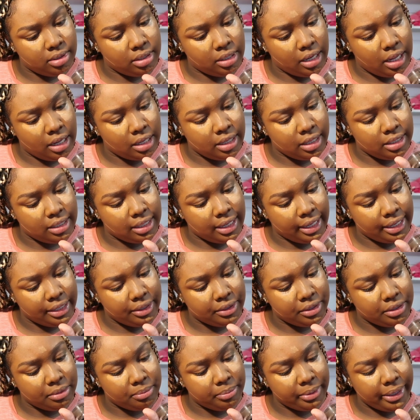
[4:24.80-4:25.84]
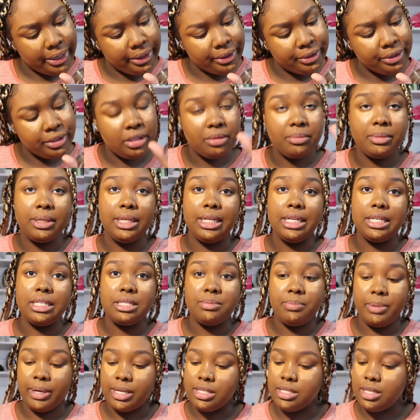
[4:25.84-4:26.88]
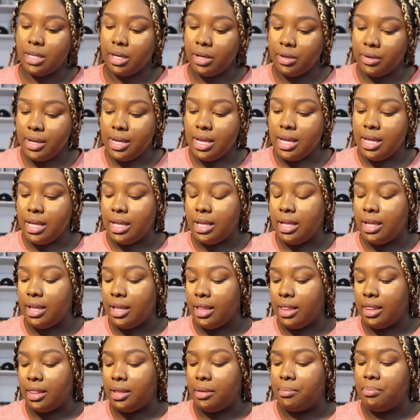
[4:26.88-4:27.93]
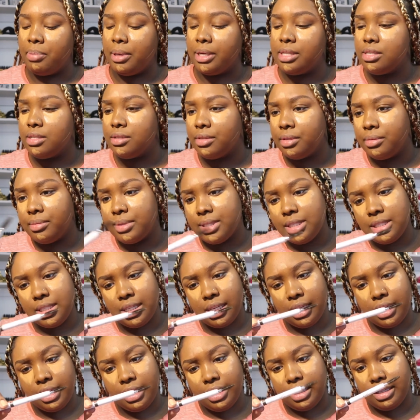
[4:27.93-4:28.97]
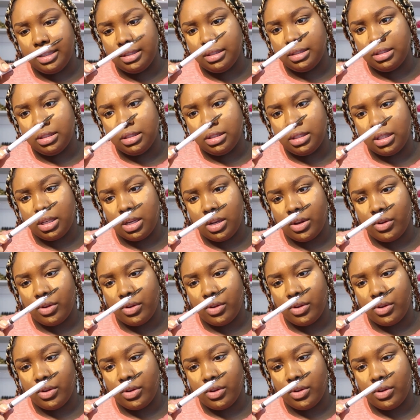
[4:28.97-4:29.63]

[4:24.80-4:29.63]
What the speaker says: Lock On Liner and Brow Cream in Espresso. The pencil was in